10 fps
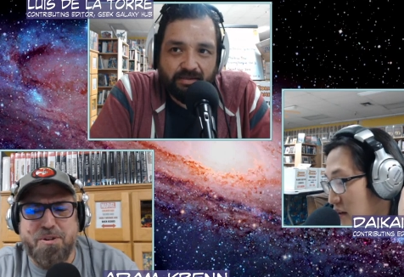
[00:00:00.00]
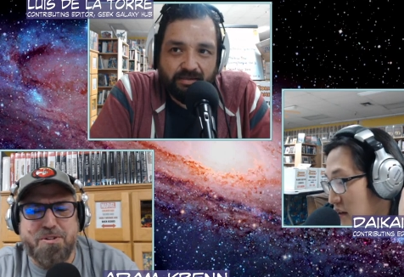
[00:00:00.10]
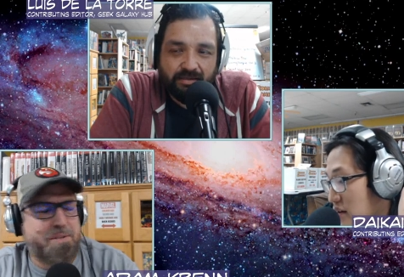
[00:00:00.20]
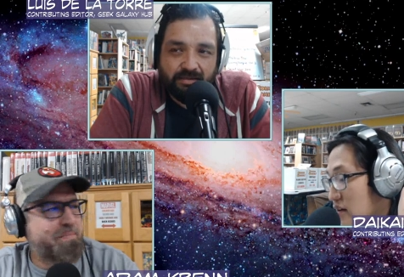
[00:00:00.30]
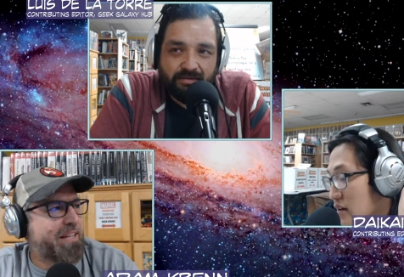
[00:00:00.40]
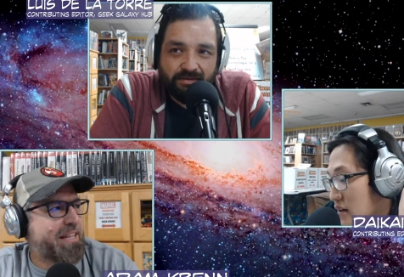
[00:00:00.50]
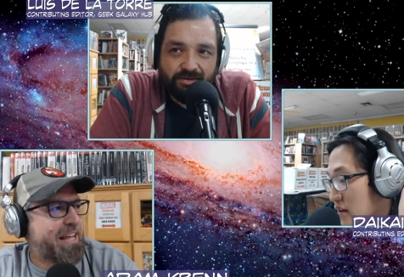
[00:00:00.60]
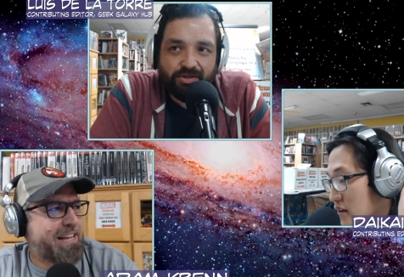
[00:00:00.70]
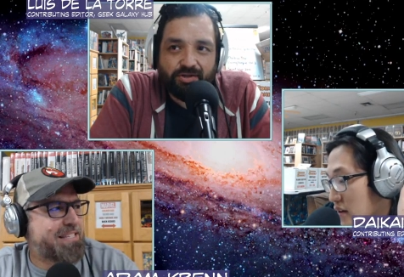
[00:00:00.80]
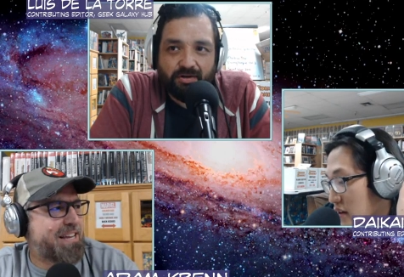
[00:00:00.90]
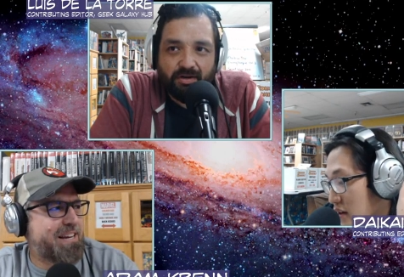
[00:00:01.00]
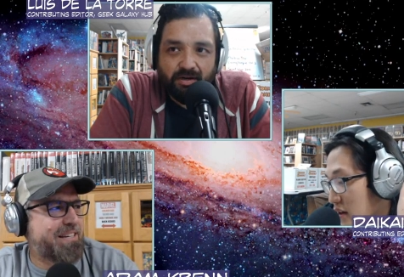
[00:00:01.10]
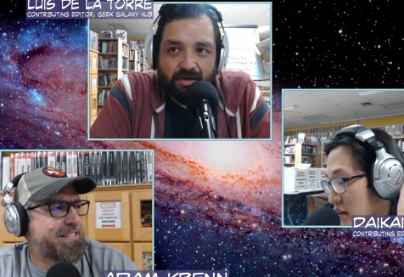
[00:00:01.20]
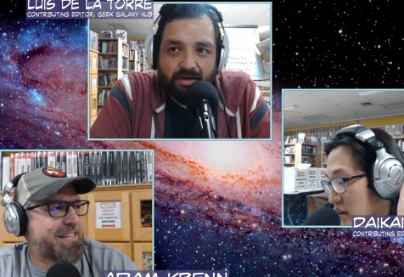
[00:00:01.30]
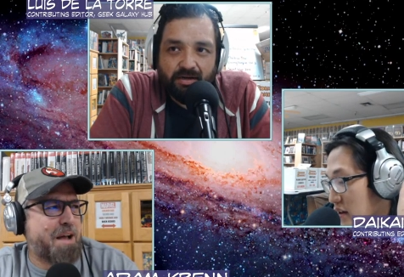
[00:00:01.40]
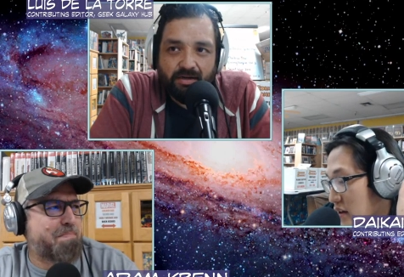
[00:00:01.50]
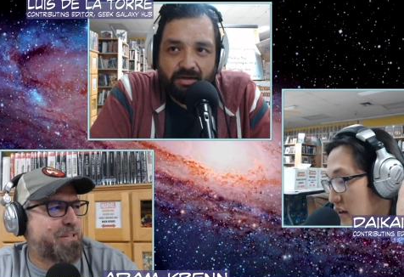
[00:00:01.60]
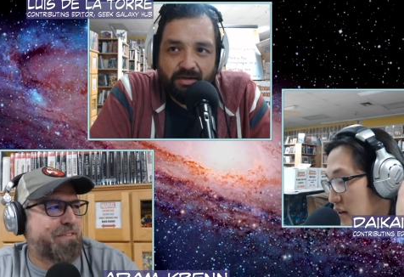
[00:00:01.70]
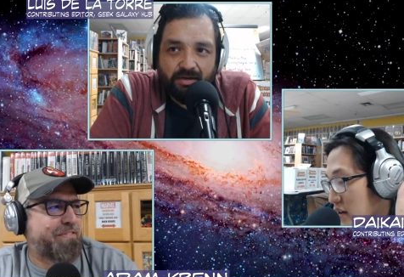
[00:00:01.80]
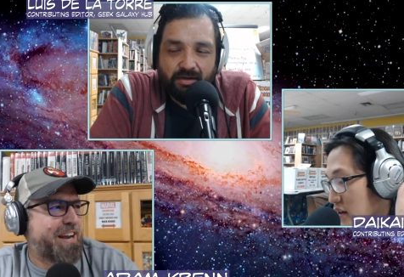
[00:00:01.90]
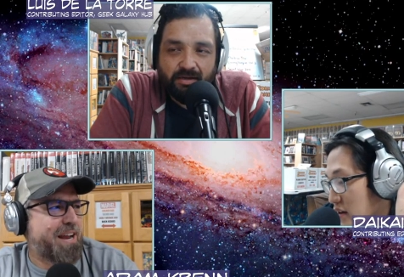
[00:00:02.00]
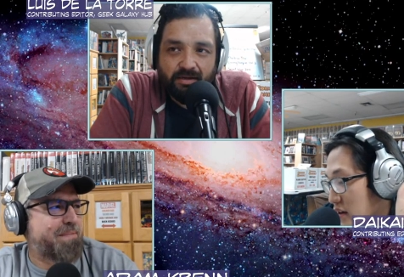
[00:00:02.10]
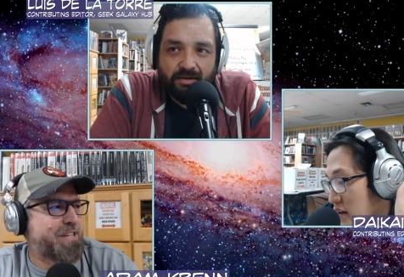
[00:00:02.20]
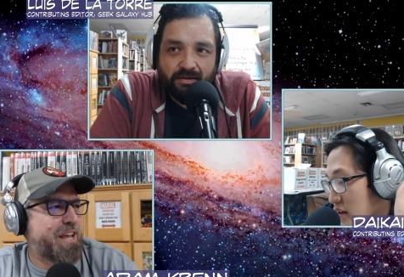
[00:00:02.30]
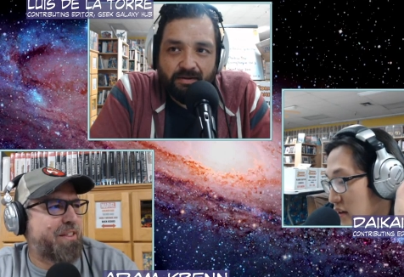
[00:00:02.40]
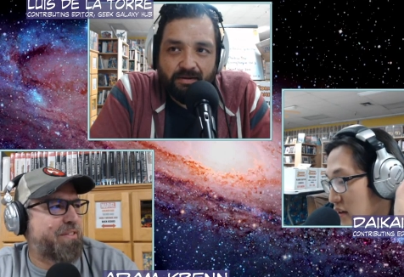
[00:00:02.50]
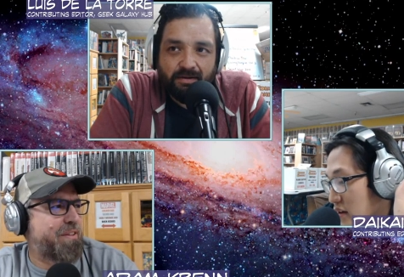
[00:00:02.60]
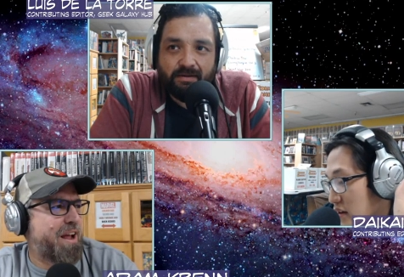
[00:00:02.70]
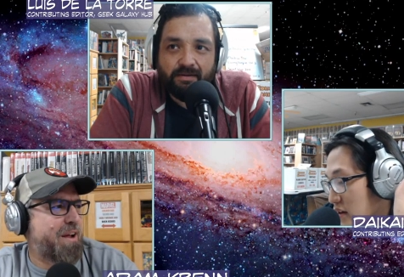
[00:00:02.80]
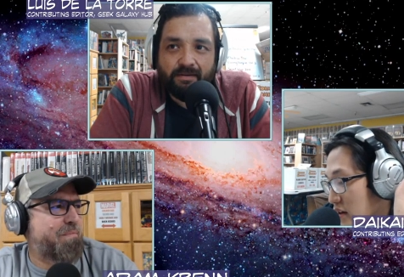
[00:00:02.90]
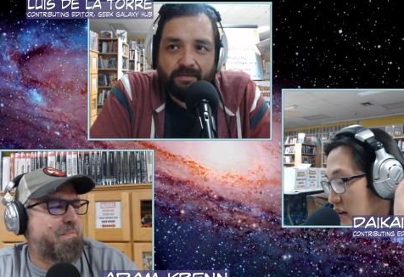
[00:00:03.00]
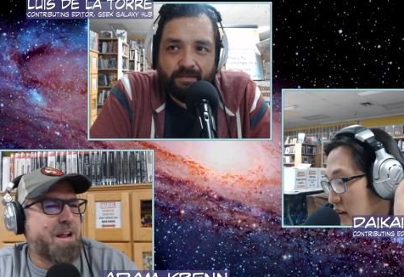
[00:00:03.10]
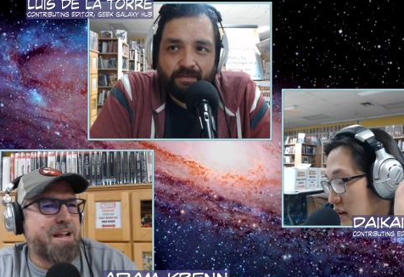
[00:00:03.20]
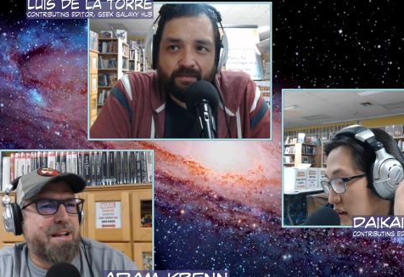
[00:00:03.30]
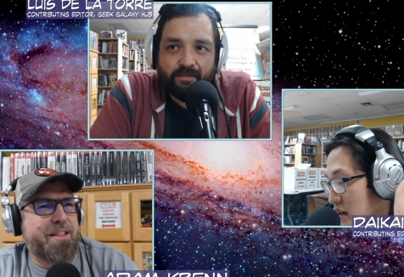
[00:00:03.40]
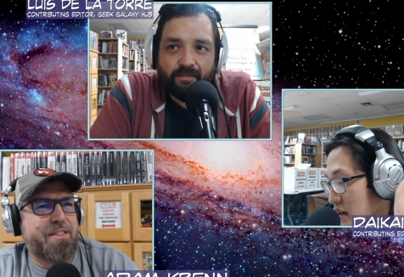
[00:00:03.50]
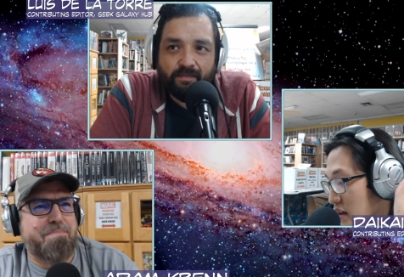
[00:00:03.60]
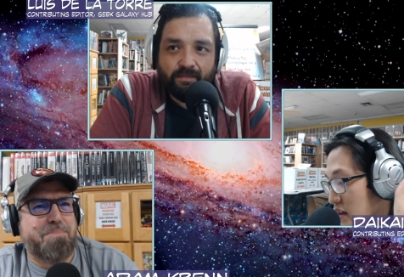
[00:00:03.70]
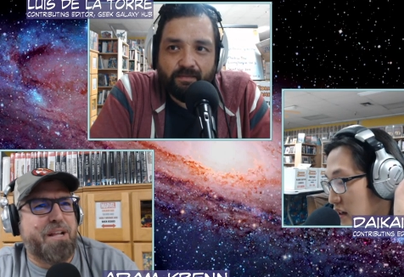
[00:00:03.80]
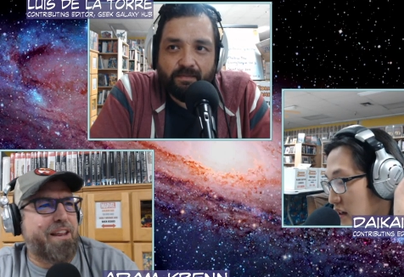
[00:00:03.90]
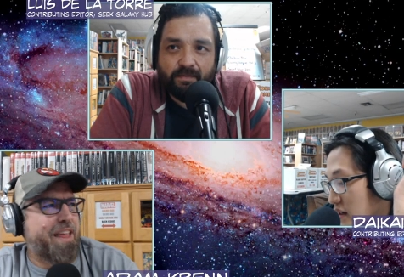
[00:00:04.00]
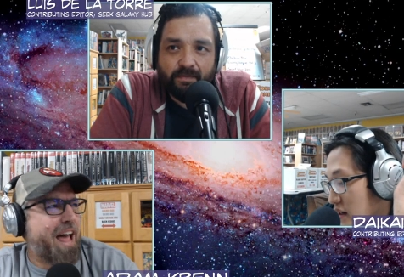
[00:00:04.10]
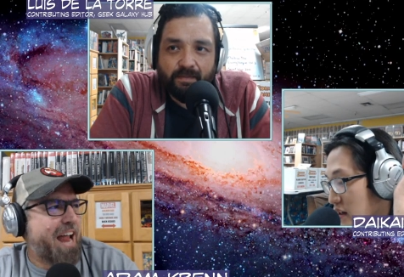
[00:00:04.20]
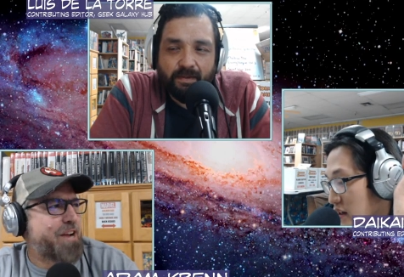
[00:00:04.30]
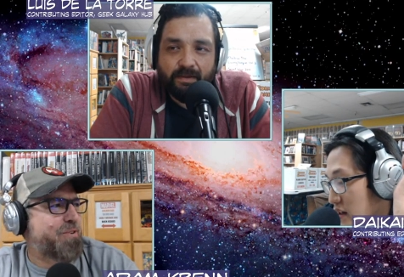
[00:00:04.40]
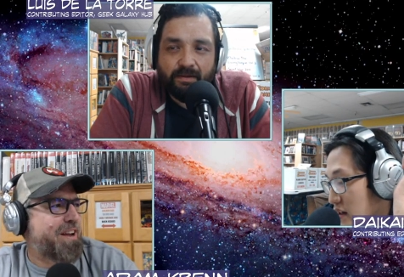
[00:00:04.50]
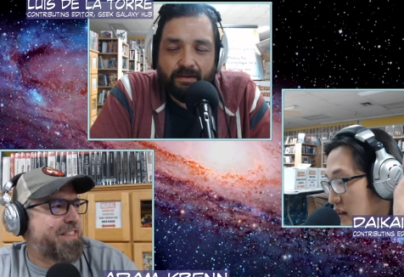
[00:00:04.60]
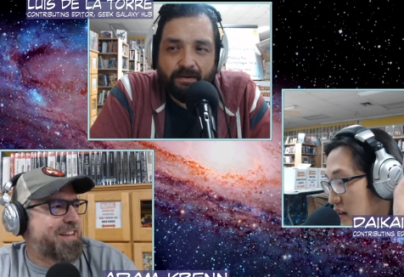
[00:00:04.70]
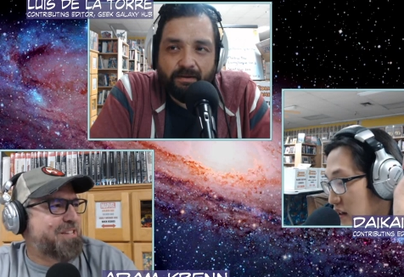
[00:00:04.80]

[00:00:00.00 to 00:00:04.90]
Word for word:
Speaker 1: or something like that. Sure. It's uh, a, it's a couple different names. Yeah. Uh, the Blood of the Hydra, I think,